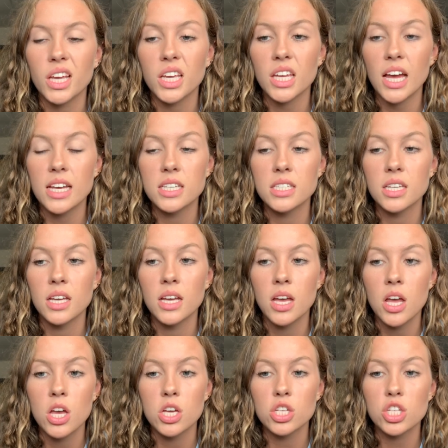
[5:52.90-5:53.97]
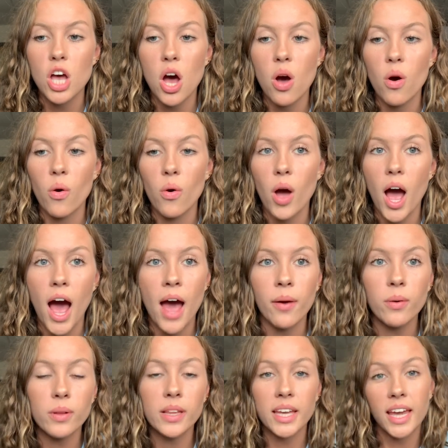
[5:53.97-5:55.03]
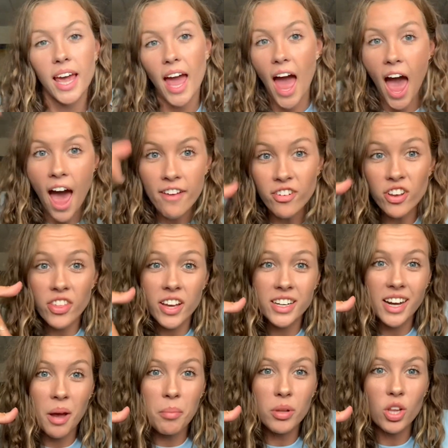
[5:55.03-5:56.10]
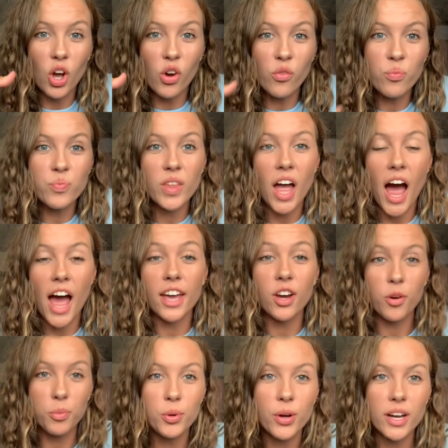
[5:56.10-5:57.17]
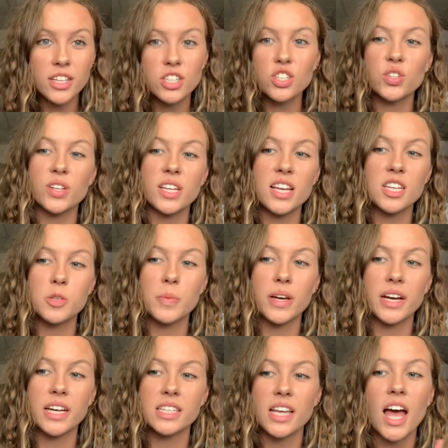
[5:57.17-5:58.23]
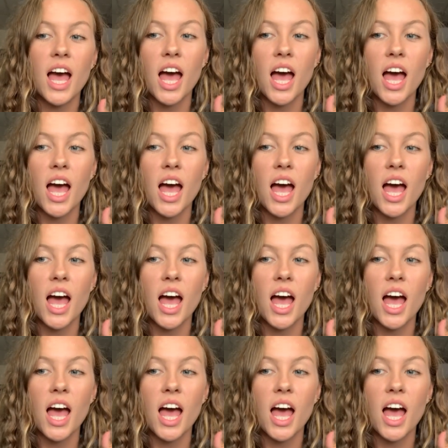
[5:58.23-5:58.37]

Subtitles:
Yes. So I will link everything down below. I hope you guys enjoyed this because